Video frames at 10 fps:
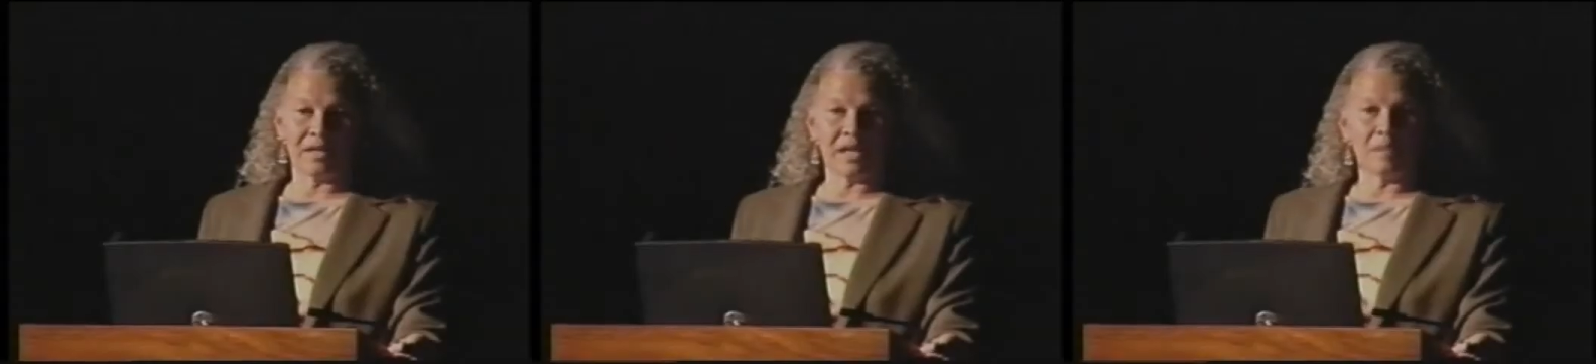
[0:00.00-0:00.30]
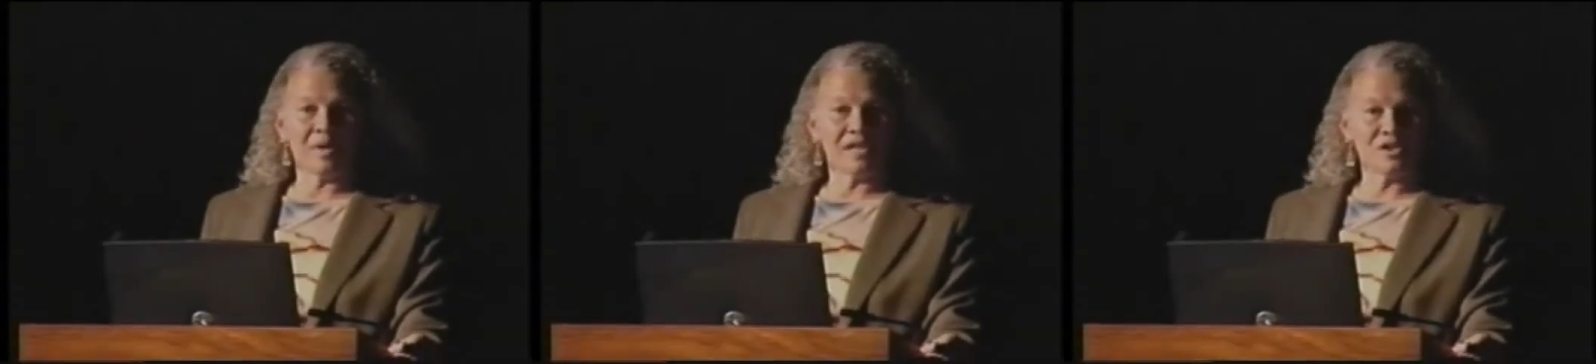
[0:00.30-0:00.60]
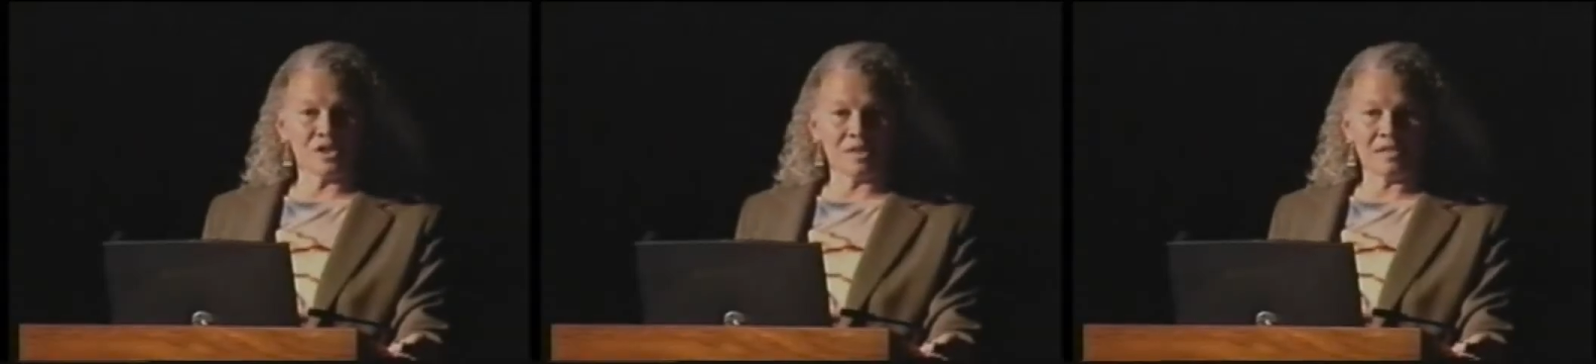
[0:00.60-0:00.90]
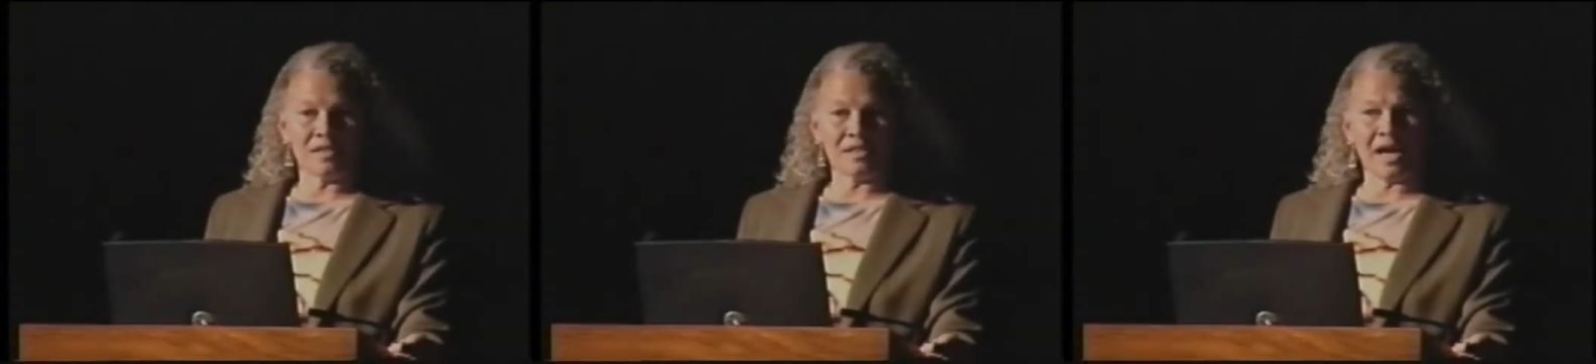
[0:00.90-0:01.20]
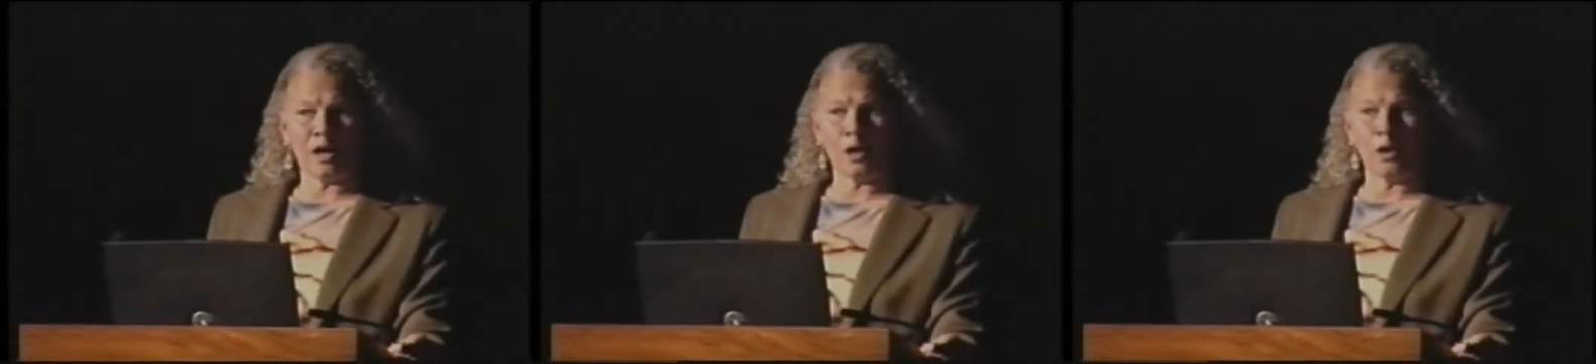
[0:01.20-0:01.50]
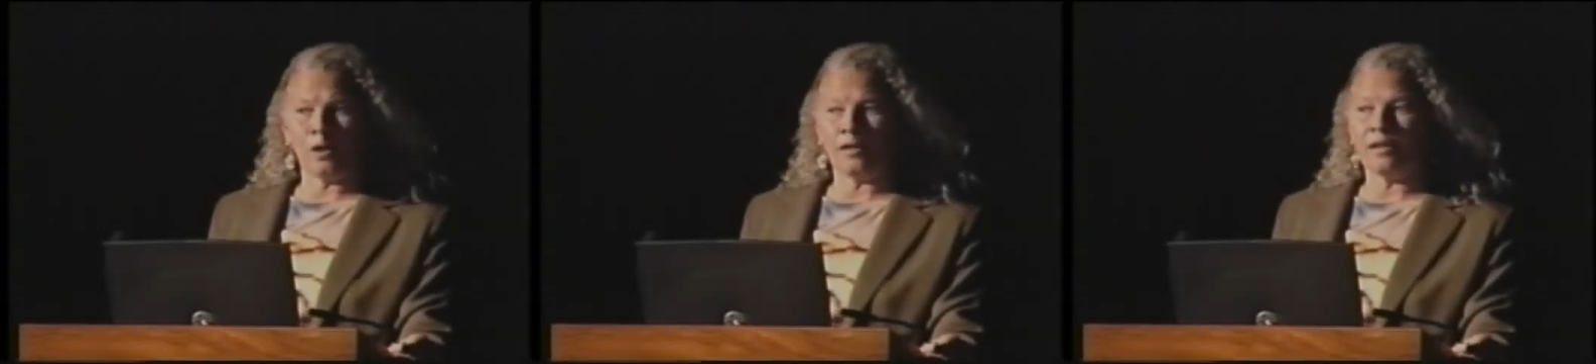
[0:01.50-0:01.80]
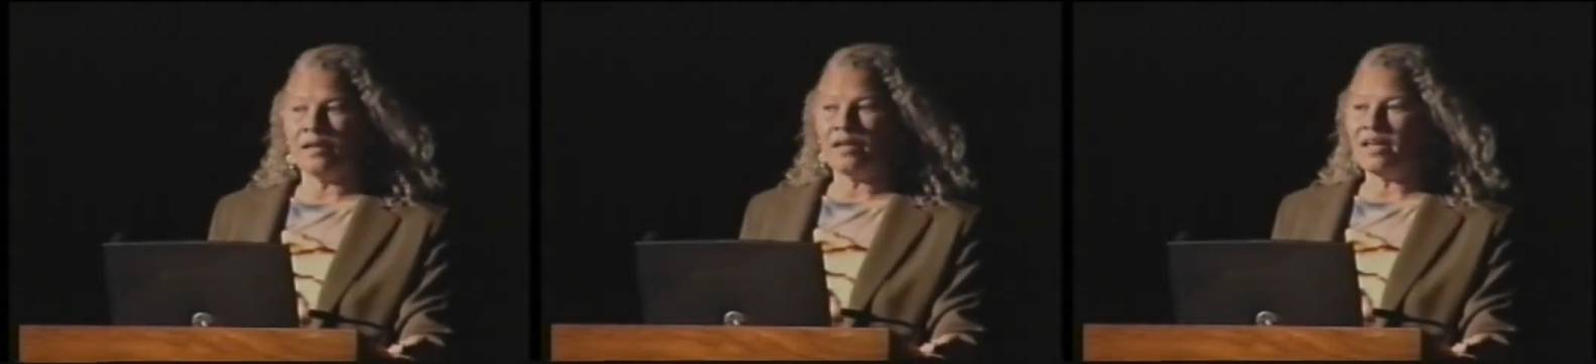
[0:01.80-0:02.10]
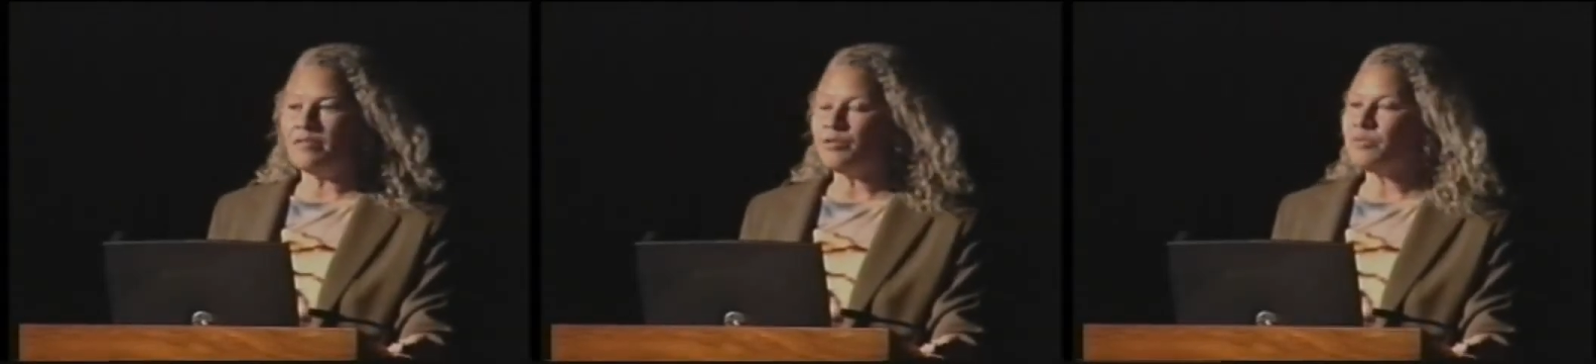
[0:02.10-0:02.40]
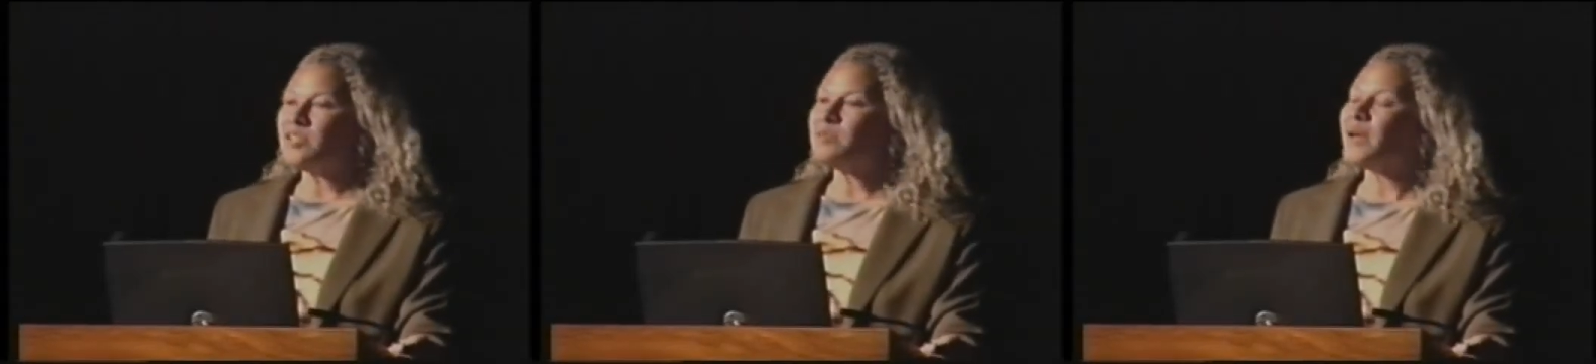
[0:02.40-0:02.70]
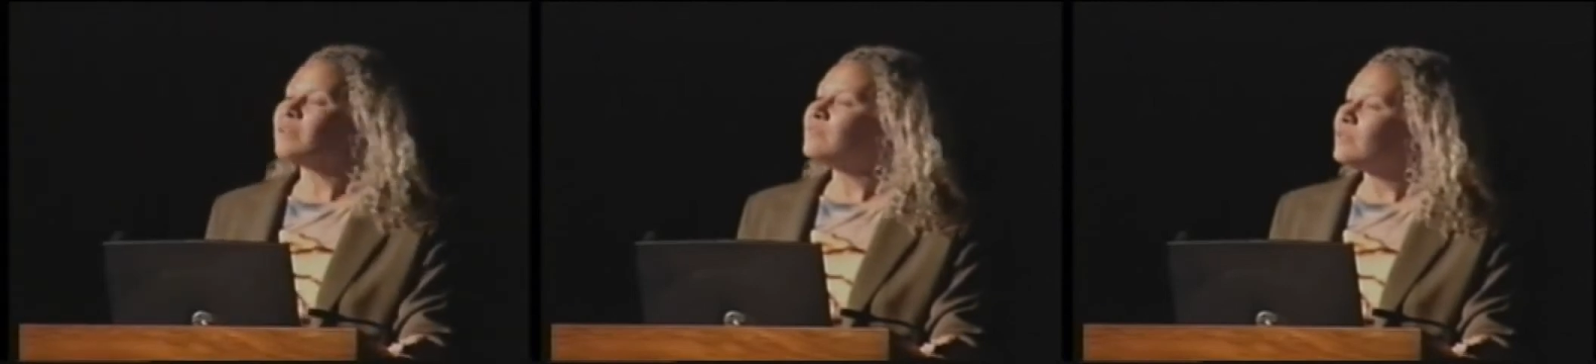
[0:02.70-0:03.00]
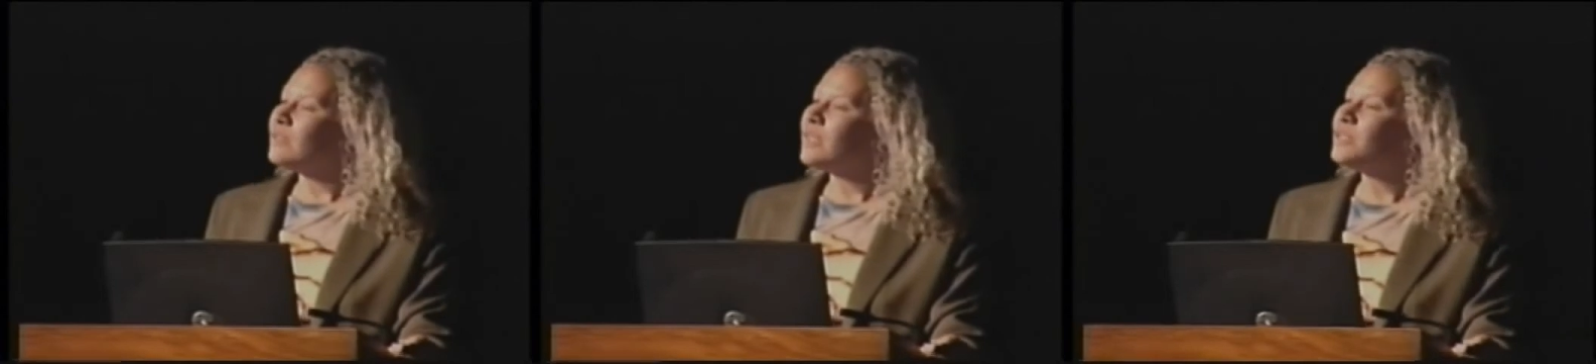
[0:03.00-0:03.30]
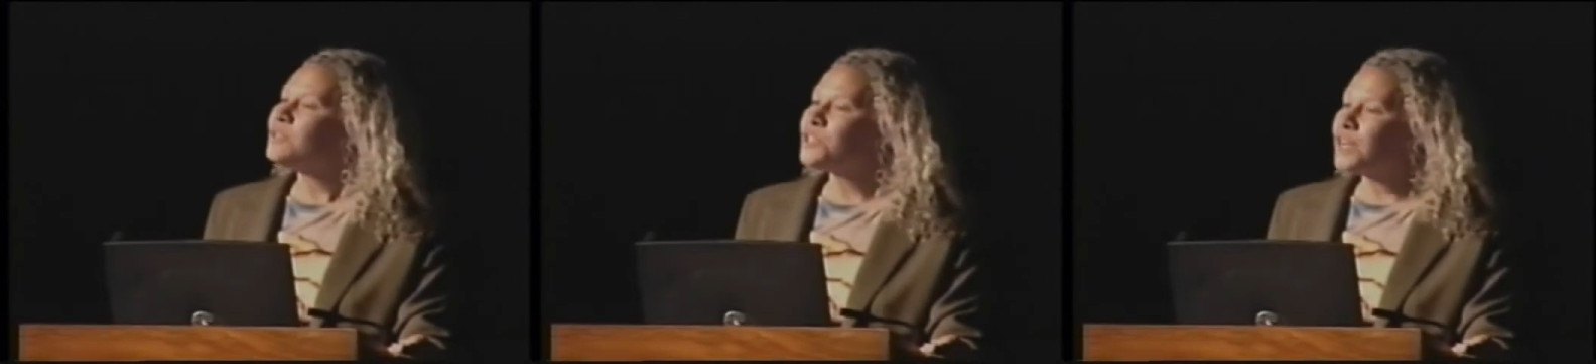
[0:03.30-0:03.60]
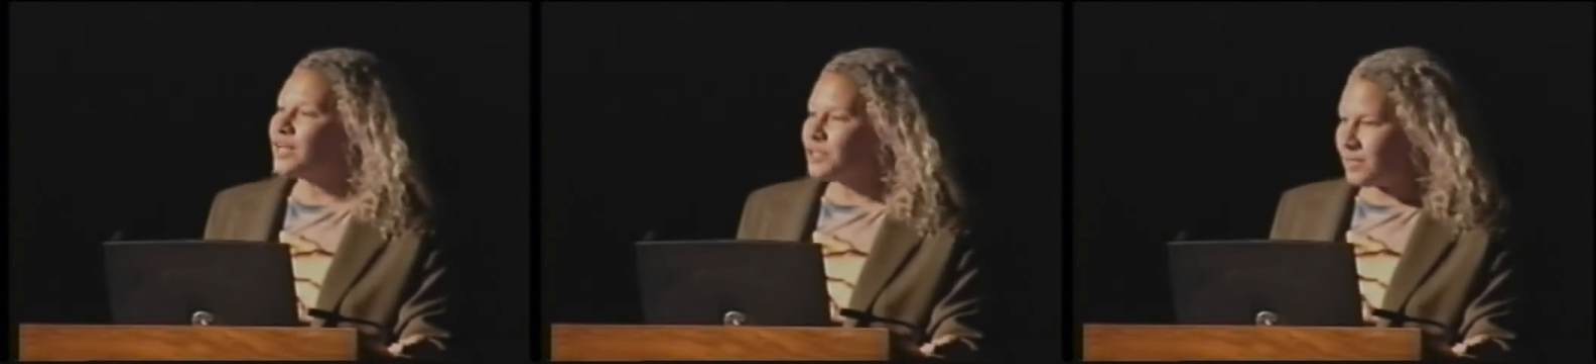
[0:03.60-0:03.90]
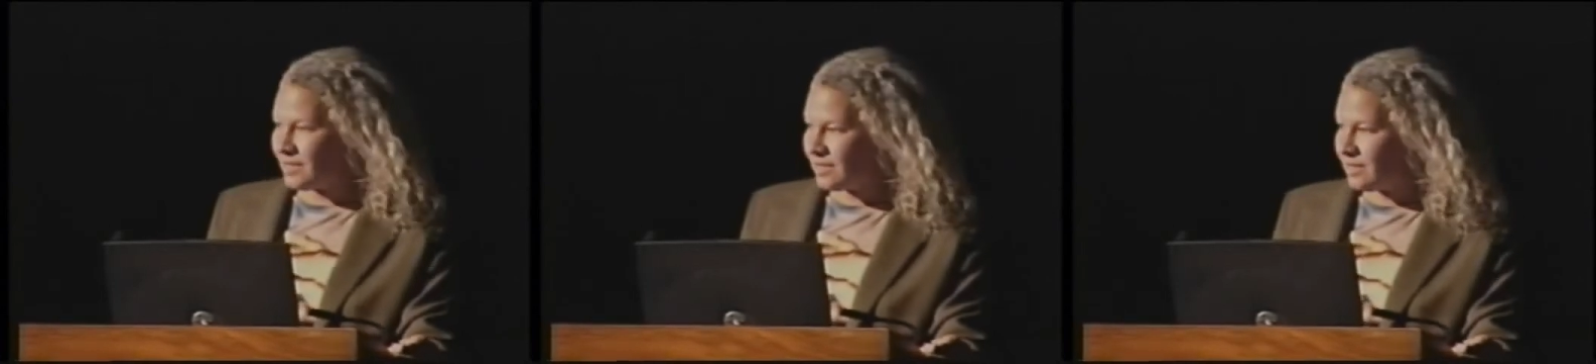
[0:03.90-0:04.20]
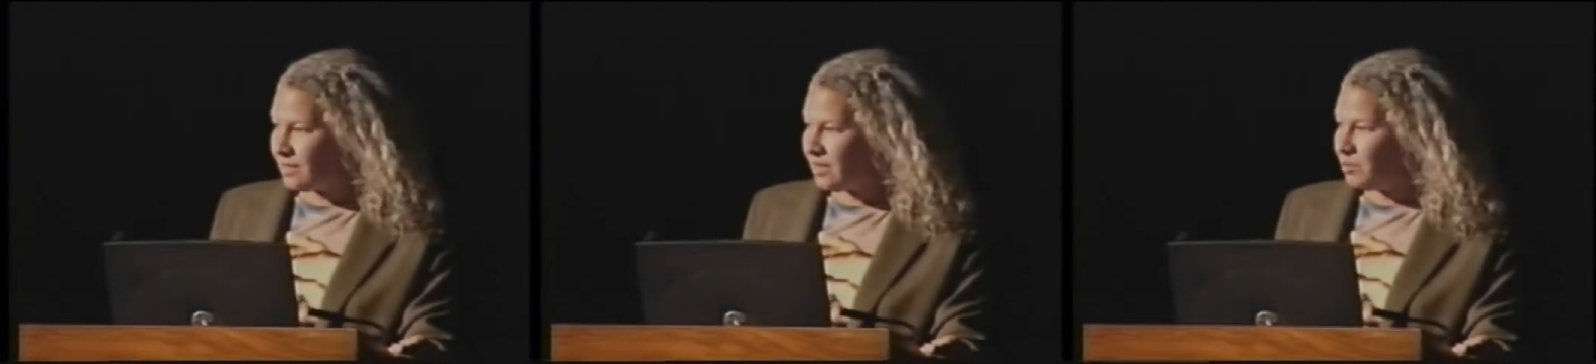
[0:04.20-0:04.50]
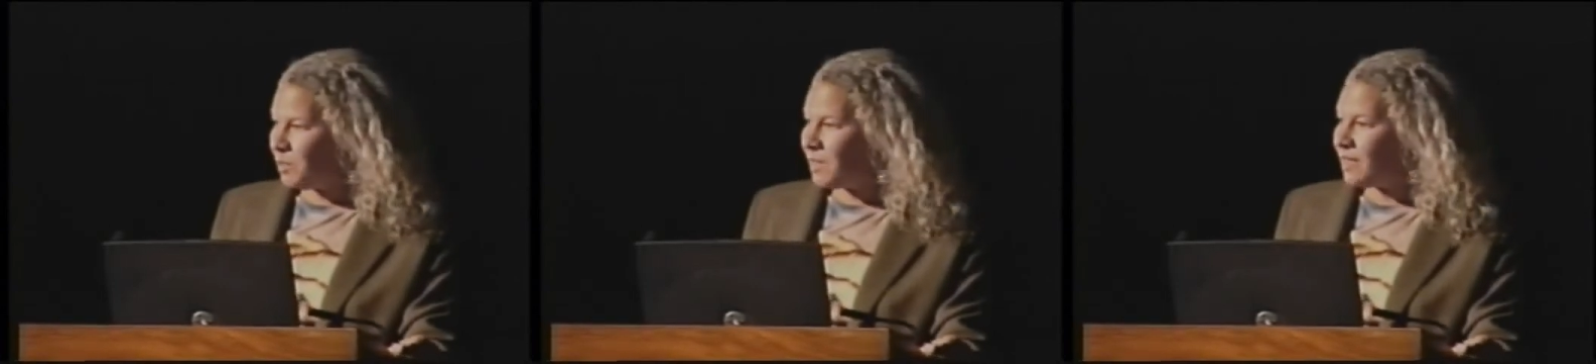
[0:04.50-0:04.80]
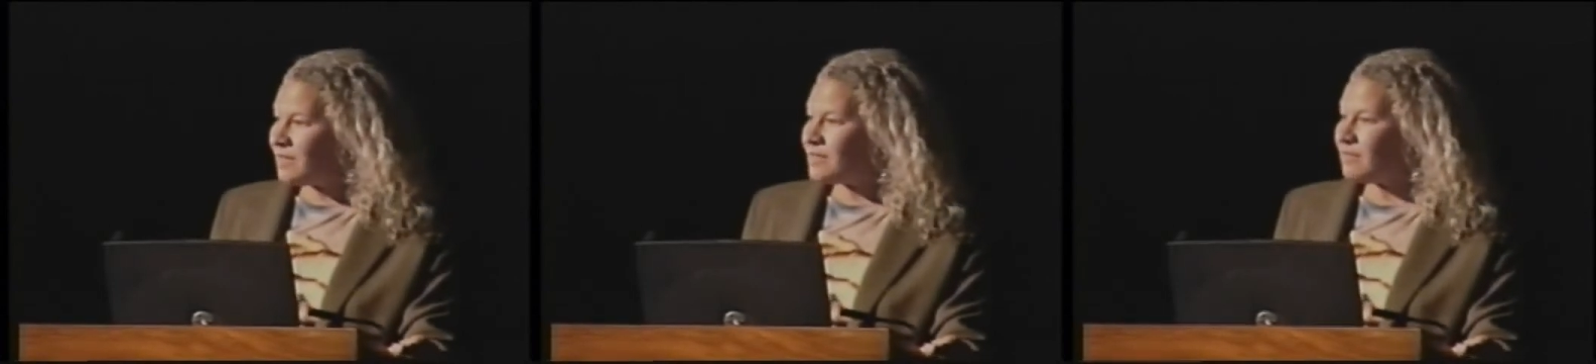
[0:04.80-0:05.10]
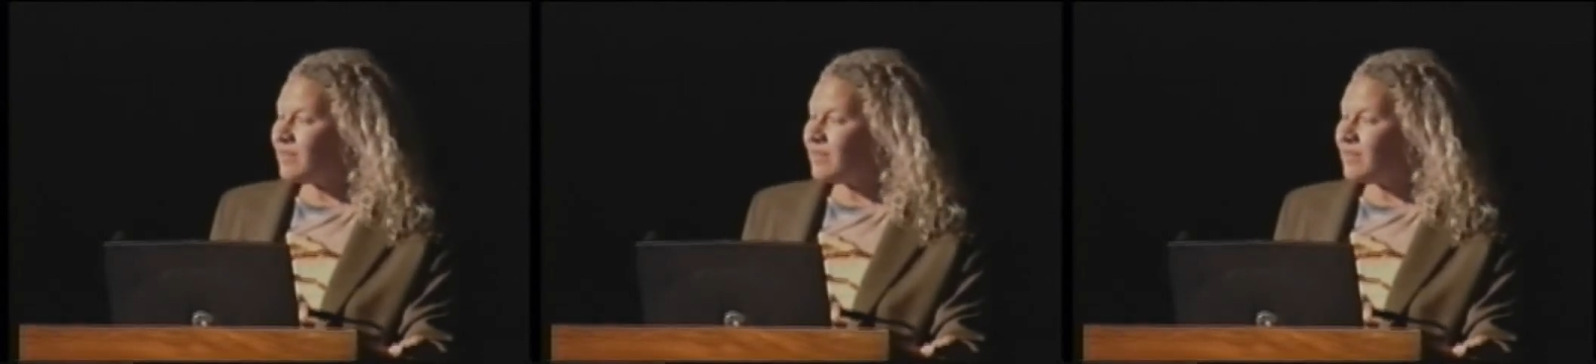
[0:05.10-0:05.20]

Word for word: and patients to carry on even respectful interchanges because of the